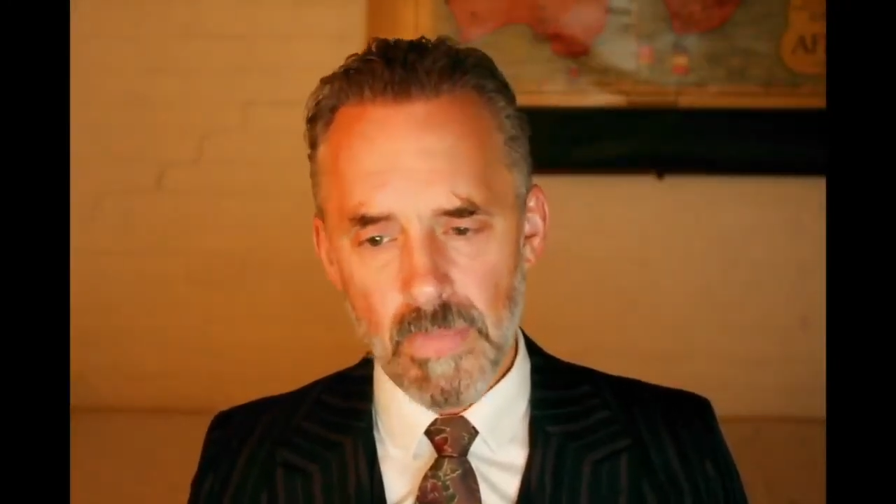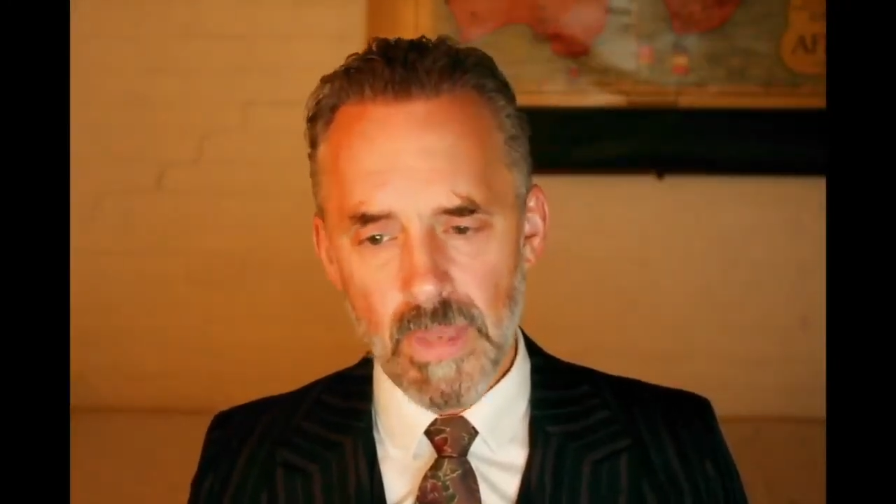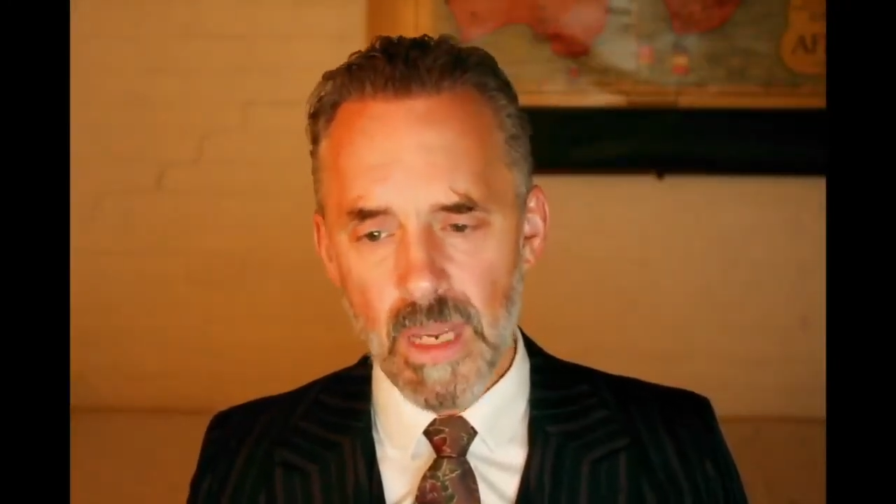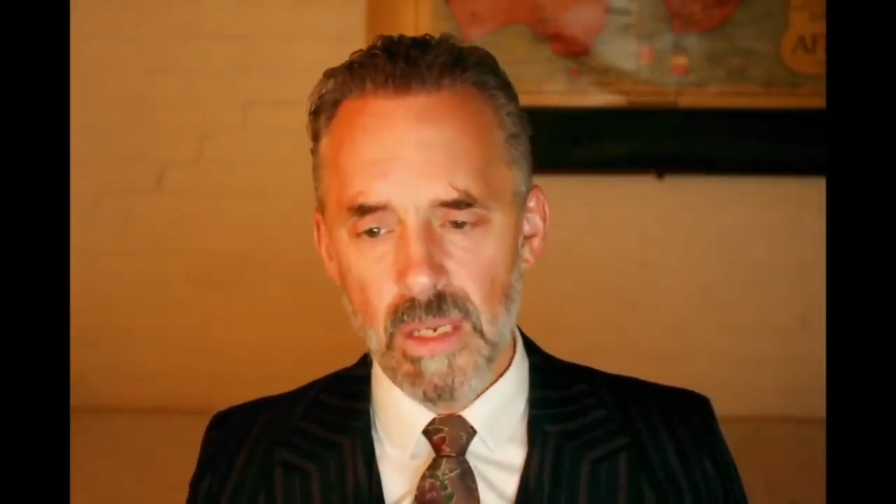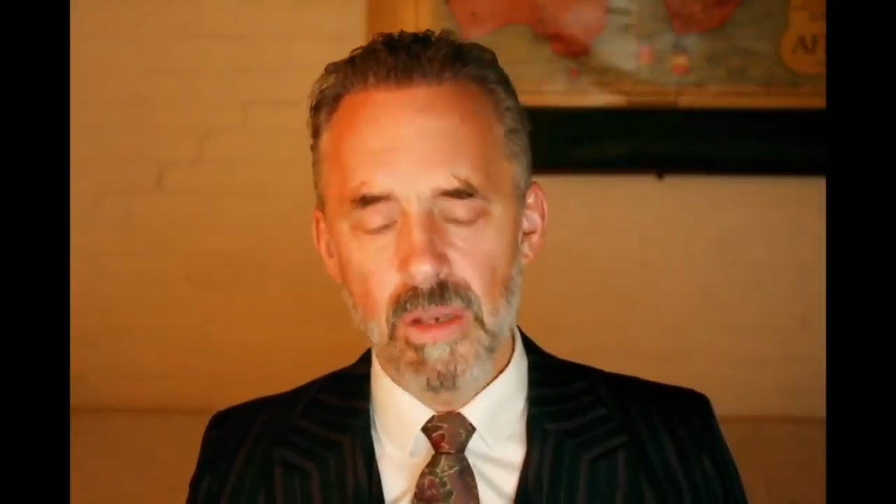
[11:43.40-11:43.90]

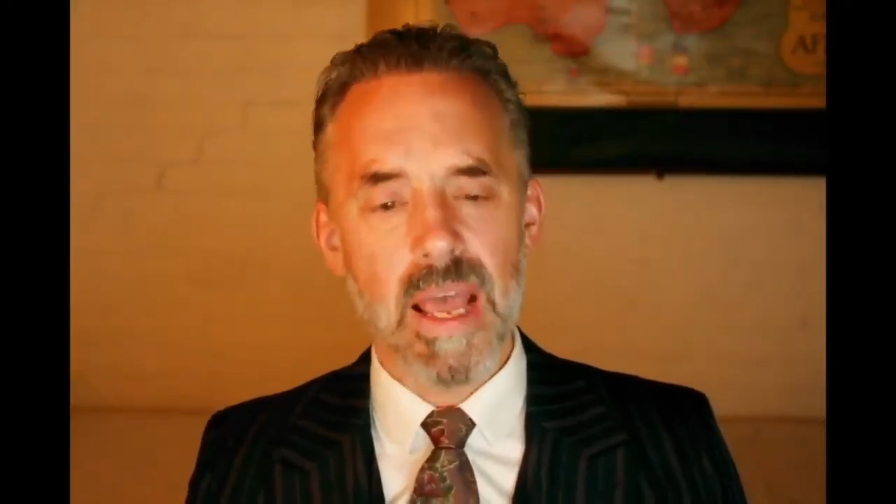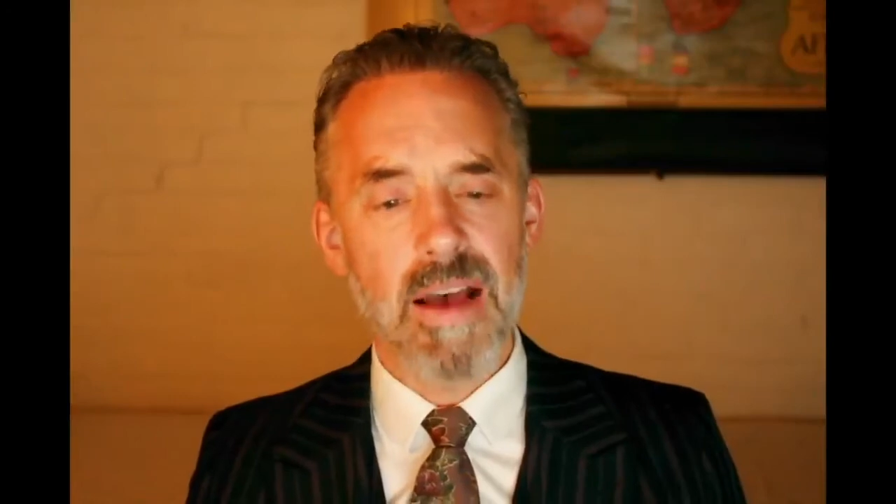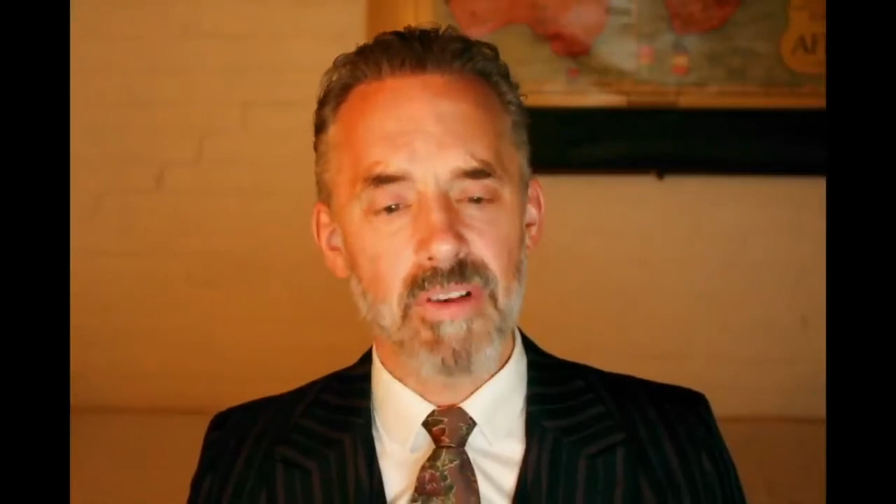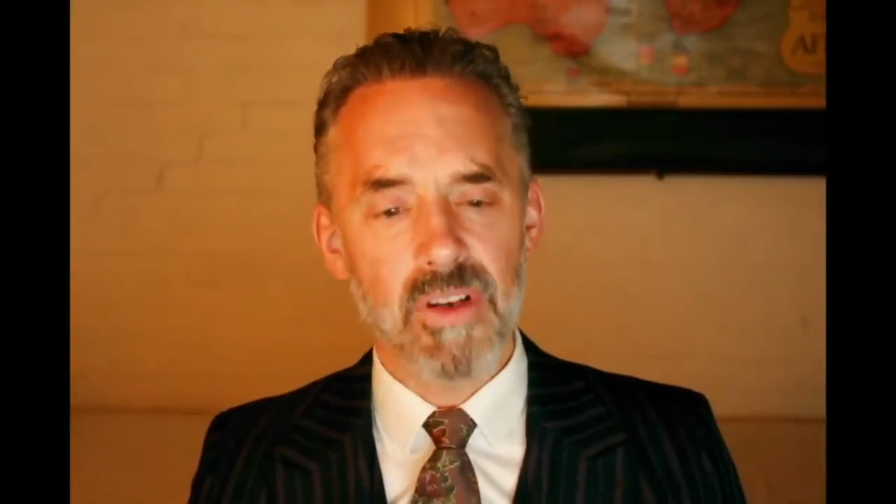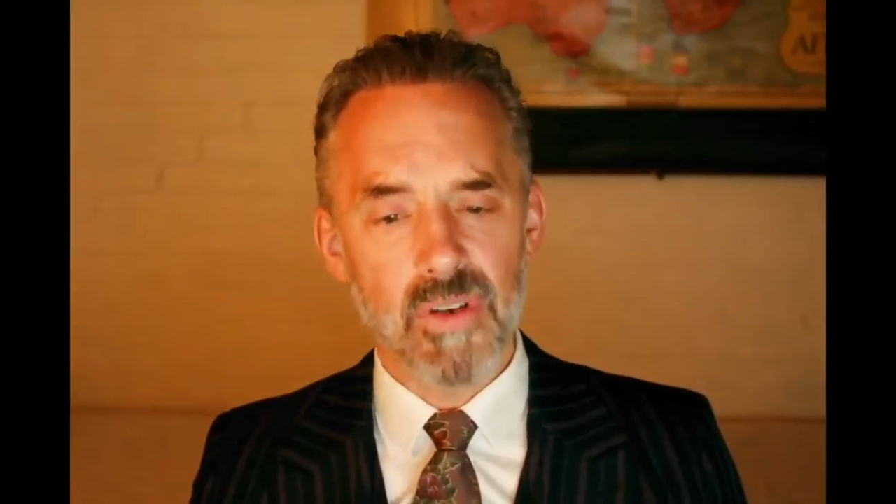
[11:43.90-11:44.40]
You don't
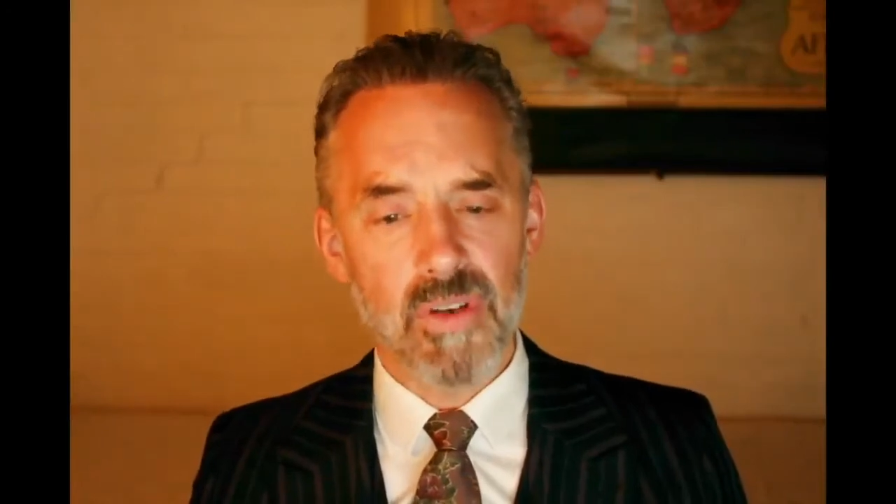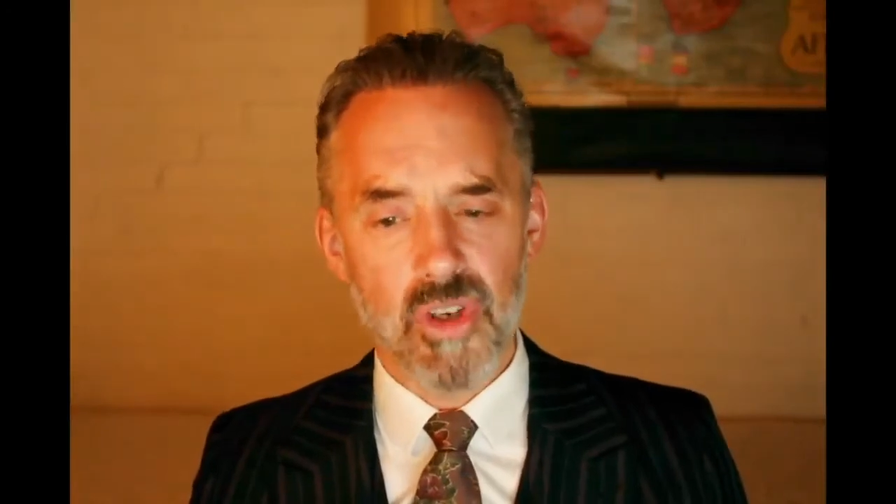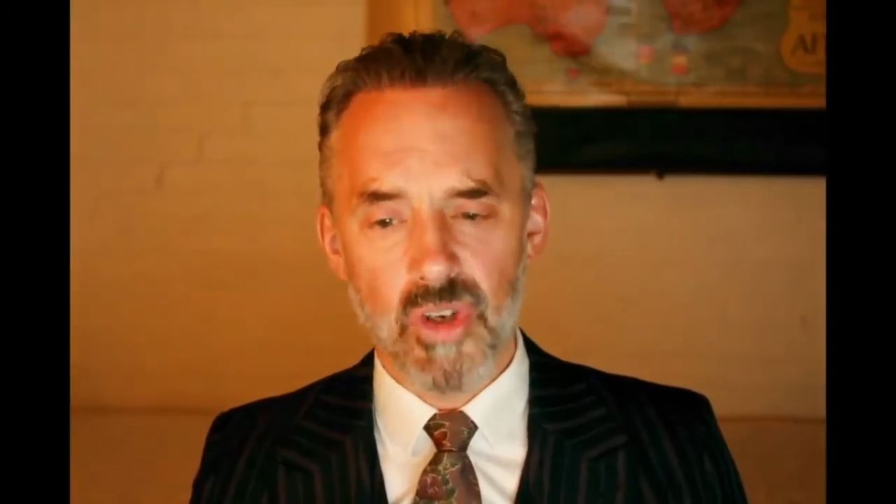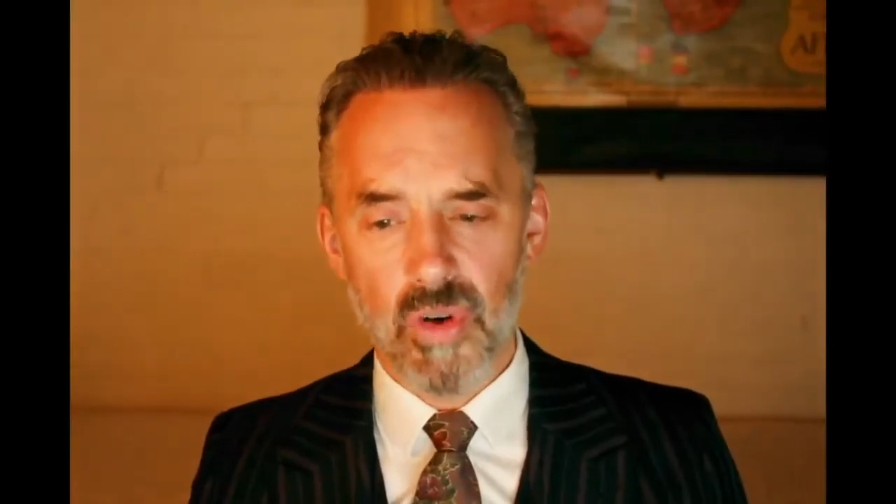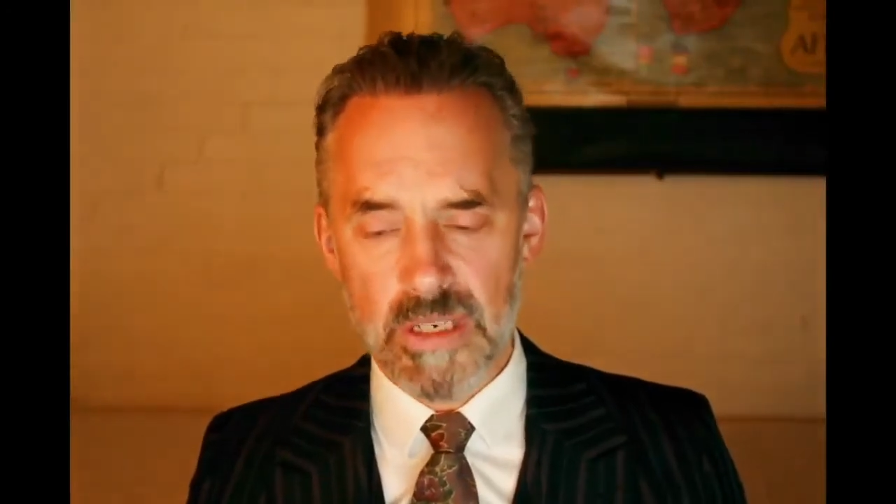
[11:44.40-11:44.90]
have a good
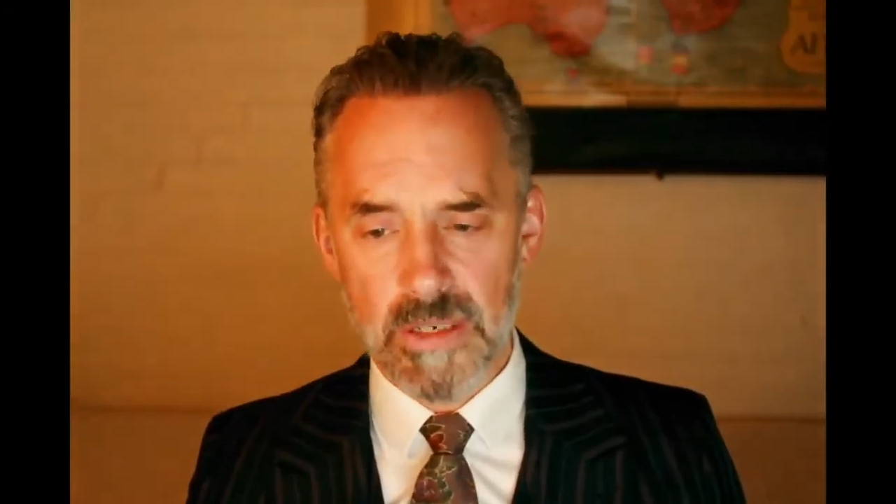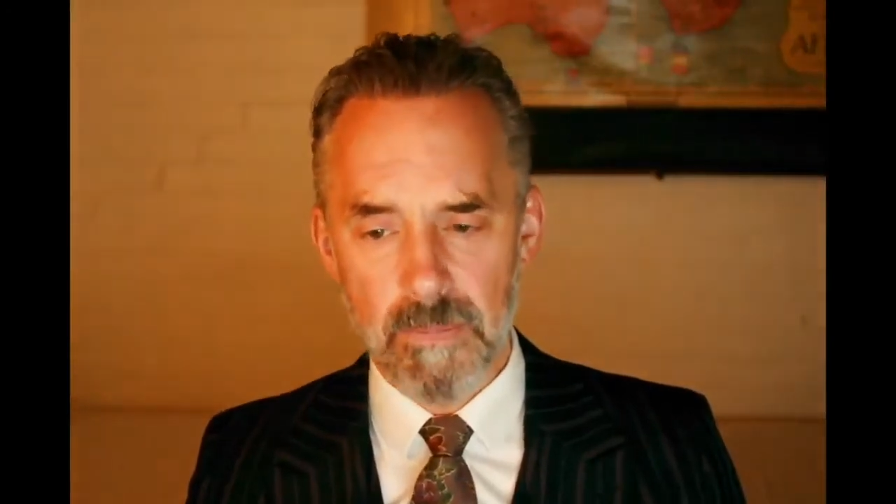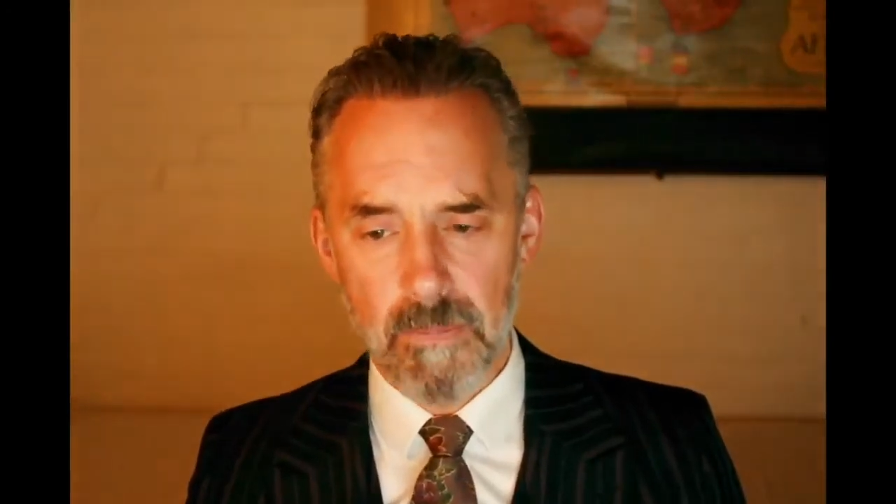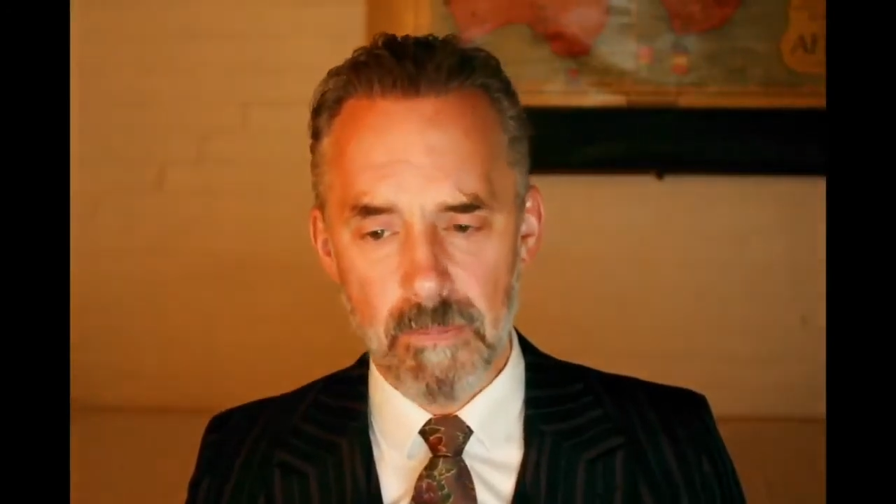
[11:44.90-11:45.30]
choice.